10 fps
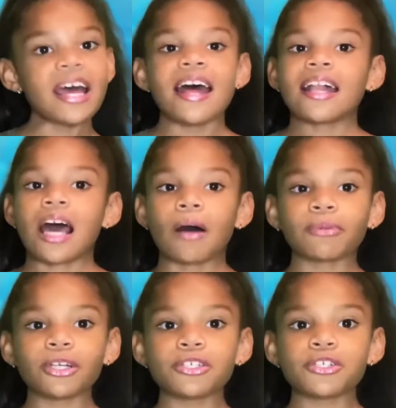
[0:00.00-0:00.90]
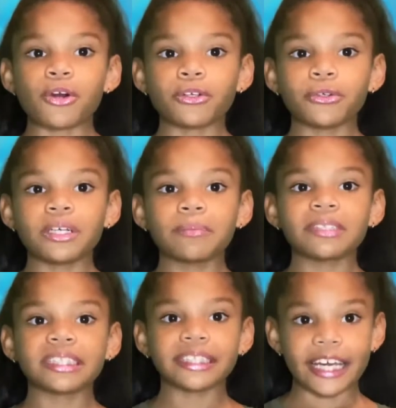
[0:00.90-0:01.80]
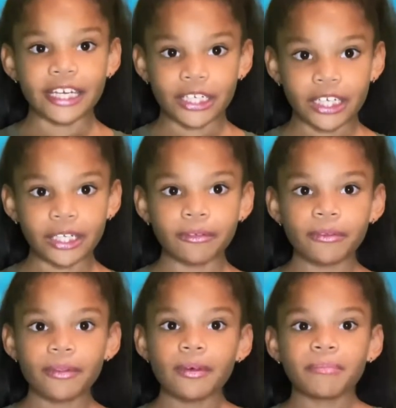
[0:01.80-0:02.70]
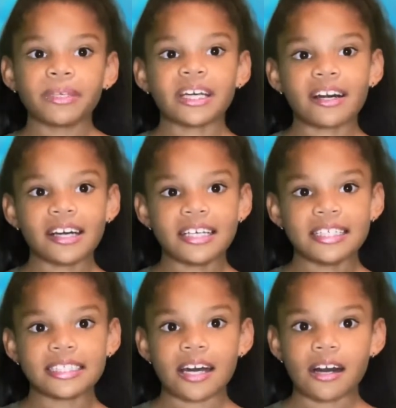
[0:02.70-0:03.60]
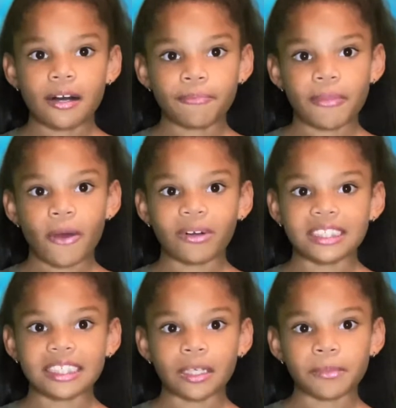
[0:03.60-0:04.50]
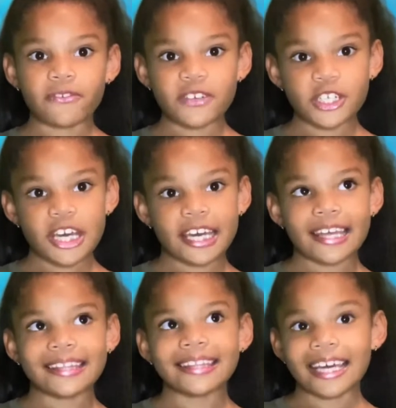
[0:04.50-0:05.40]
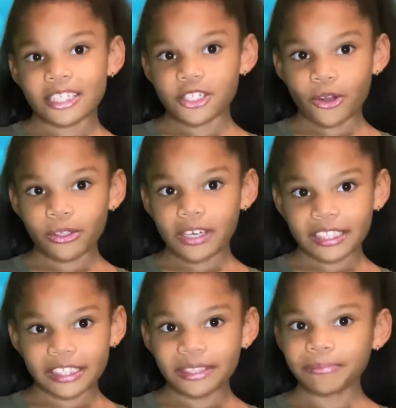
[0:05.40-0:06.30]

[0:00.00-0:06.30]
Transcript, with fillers: and I'm gonna show you him later because um, I wanna set up the fish tank and then show you Gilly.